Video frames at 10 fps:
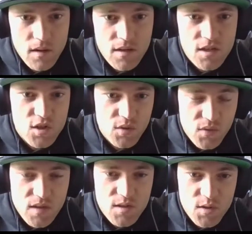additional
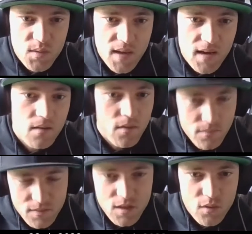feature that,
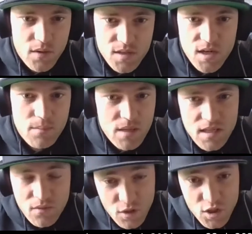there's going to be
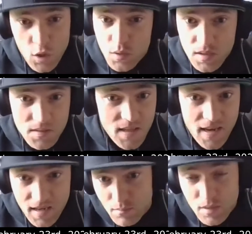different tokens
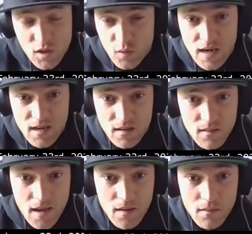that can be created
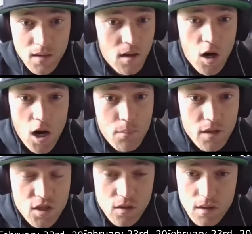and
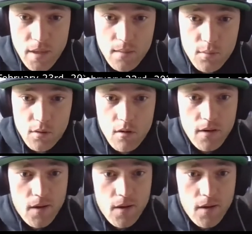operational on the PAC protocol